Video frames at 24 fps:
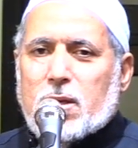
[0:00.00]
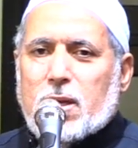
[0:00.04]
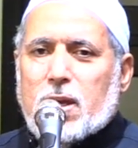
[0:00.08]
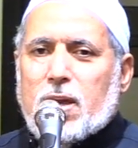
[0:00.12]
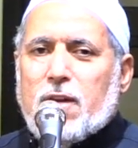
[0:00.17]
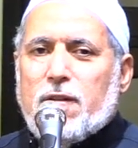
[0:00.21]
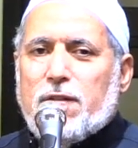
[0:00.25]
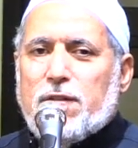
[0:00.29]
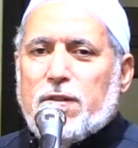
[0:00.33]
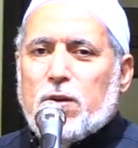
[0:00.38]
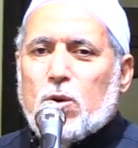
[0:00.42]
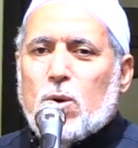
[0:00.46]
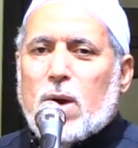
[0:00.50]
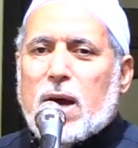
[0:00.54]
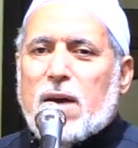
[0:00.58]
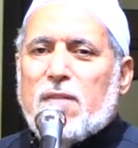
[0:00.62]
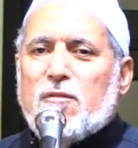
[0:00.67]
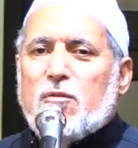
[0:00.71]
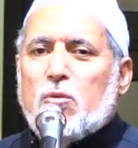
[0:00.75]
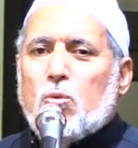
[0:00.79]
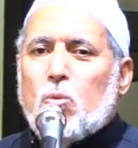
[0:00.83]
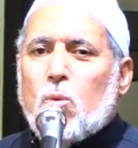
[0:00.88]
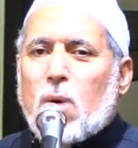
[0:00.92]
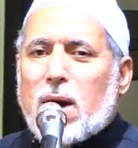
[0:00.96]
If you
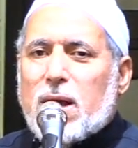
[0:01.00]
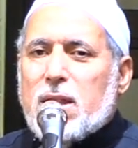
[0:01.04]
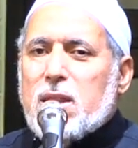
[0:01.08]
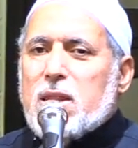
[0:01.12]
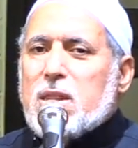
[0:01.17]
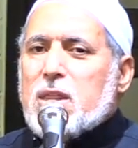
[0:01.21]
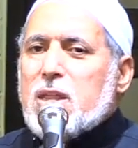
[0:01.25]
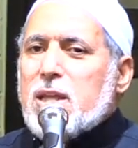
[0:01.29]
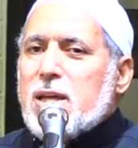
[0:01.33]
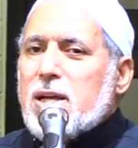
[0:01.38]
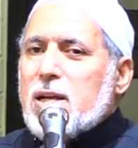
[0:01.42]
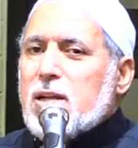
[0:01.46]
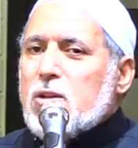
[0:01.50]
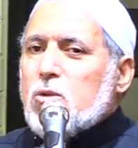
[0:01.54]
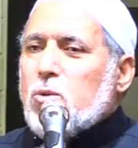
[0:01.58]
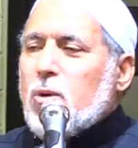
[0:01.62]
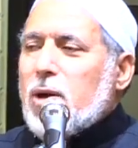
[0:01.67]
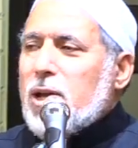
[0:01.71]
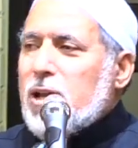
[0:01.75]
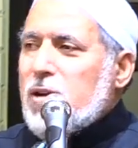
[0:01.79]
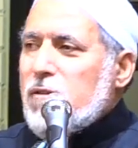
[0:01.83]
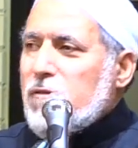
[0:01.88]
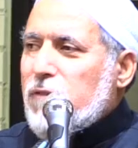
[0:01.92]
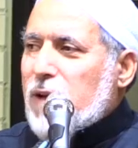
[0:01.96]
have one thing to
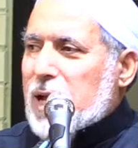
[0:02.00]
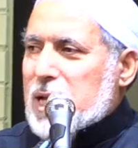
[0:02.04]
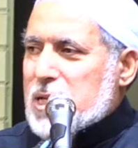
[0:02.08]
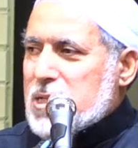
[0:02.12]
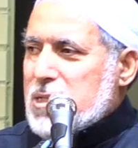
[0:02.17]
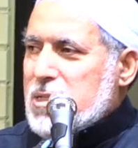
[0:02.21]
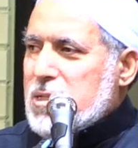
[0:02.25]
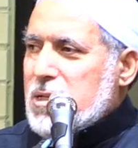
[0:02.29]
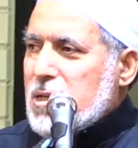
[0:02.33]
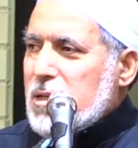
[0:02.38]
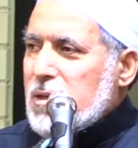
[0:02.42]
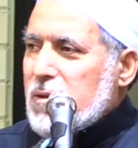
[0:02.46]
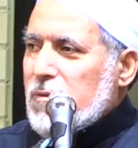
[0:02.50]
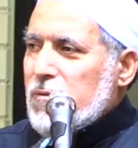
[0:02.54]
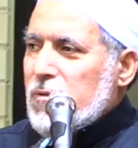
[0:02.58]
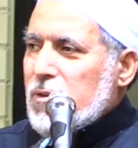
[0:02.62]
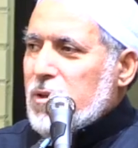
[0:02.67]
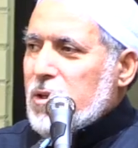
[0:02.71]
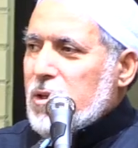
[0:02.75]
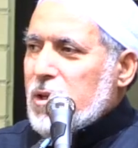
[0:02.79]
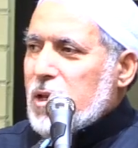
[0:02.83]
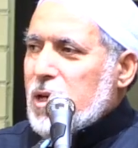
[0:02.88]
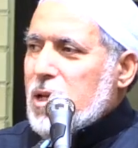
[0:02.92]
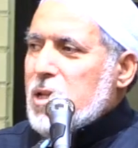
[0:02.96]
invest
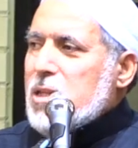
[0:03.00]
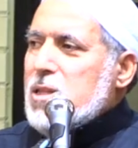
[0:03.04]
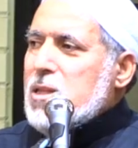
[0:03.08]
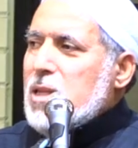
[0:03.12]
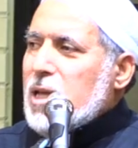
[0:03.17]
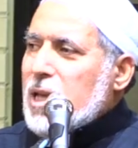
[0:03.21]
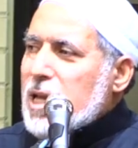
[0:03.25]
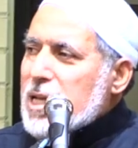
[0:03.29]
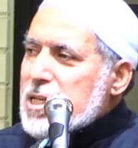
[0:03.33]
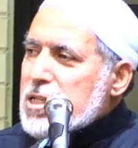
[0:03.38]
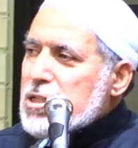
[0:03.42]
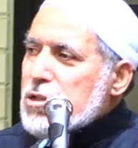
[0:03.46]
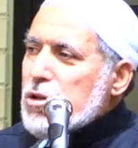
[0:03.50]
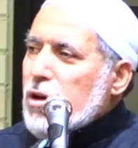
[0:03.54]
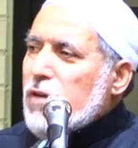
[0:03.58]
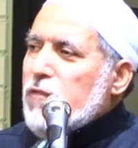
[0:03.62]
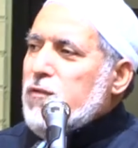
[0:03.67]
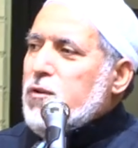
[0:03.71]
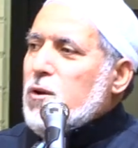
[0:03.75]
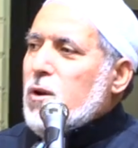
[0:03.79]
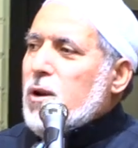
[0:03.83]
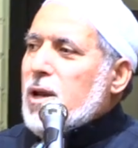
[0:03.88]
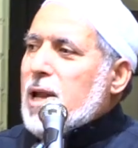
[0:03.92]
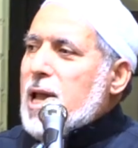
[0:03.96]
in the rest
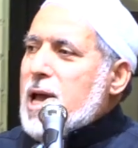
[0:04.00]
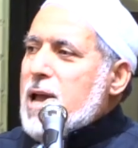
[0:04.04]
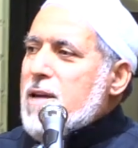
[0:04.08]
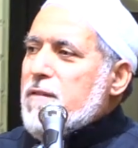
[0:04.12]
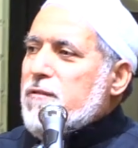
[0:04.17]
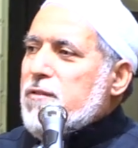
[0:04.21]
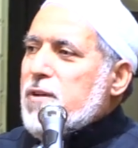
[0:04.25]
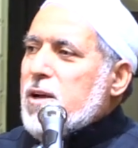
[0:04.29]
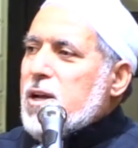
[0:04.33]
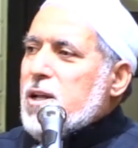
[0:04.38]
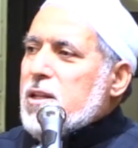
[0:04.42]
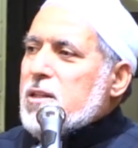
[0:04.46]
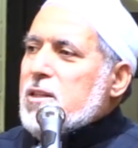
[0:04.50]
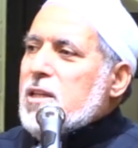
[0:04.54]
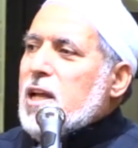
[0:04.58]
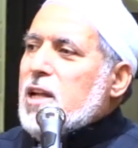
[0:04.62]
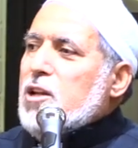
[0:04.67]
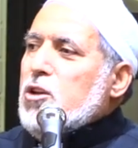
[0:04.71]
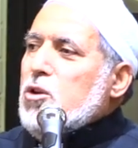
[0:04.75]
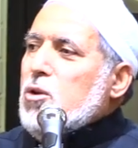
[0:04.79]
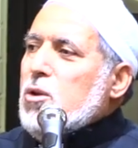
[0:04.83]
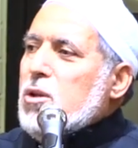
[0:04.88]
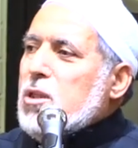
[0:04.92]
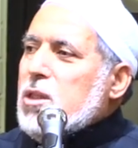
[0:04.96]
of your life
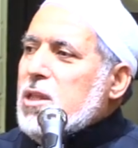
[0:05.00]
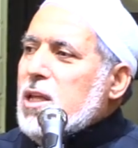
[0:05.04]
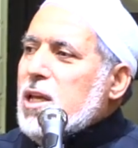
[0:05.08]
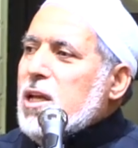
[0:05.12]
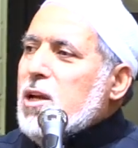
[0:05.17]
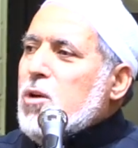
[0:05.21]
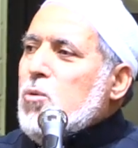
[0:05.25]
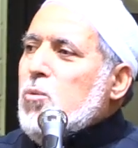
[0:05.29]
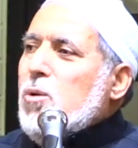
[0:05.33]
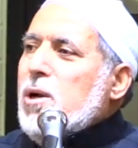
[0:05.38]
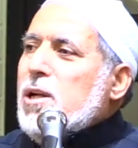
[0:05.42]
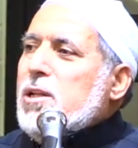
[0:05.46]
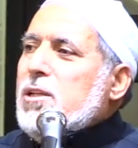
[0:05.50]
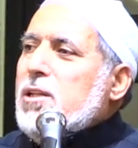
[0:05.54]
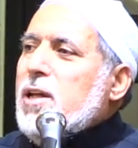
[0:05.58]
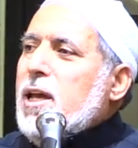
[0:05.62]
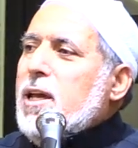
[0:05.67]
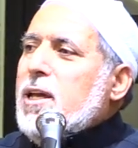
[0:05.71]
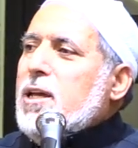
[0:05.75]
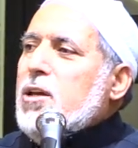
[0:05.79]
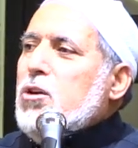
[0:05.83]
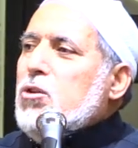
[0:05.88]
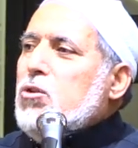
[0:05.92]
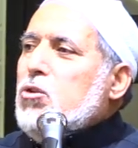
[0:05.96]
that you think will
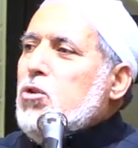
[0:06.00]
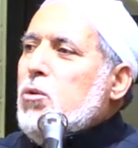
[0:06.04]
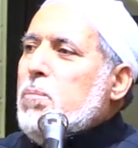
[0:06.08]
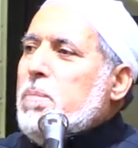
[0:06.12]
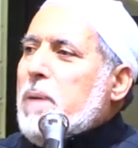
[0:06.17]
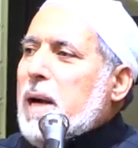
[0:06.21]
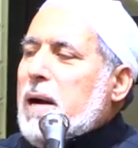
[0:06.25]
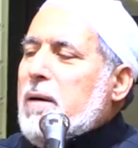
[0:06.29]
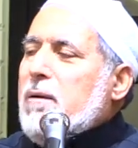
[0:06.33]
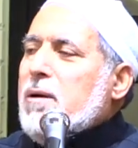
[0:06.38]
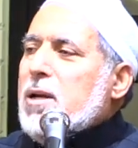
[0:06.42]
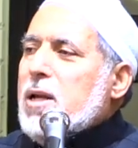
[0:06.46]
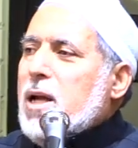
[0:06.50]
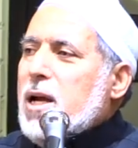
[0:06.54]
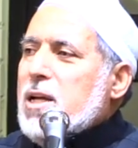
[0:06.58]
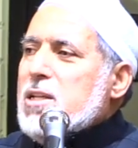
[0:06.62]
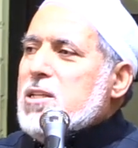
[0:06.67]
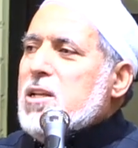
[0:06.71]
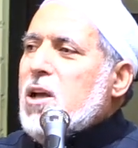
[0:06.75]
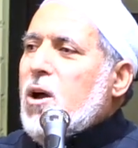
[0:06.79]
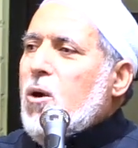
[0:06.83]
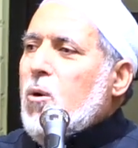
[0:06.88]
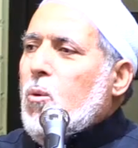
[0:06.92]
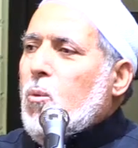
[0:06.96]
take you to
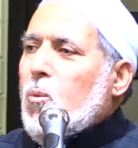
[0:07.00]
paradise,